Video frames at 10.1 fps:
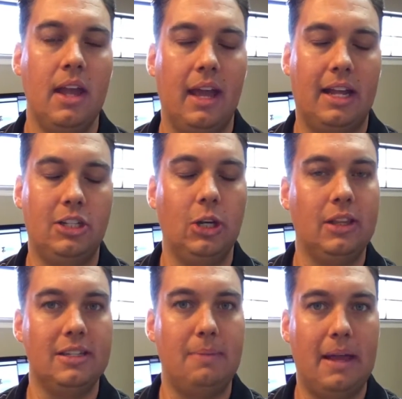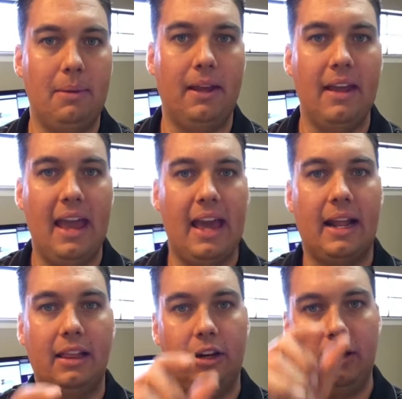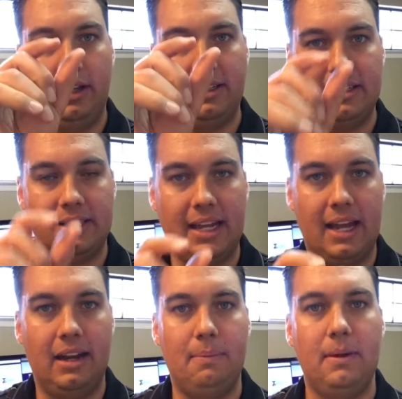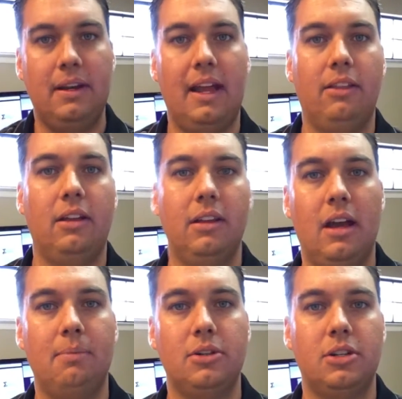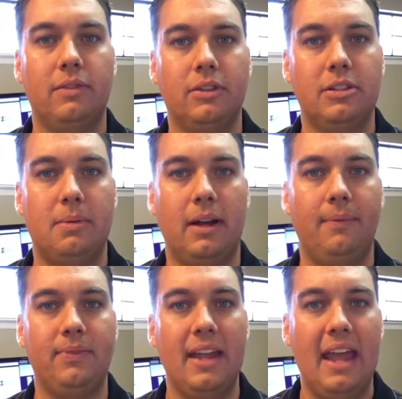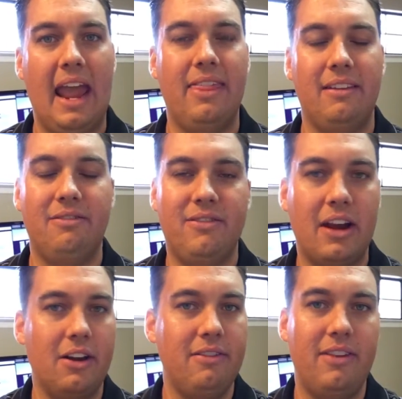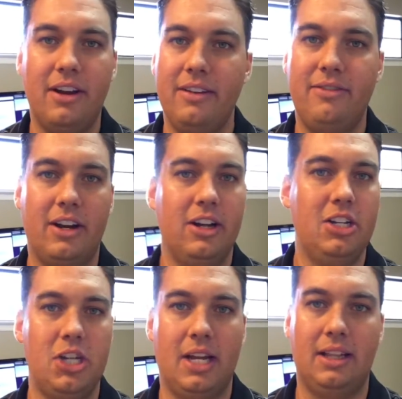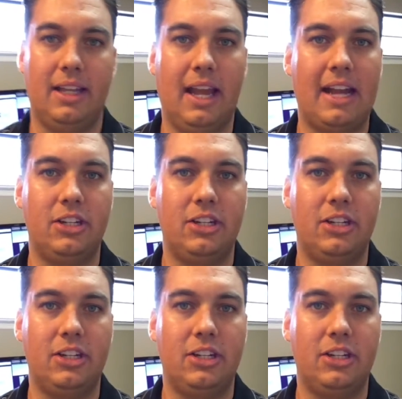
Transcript: And I took this baby and I literally scanned up and down the upper cervical spine, and then very, very, very gently, I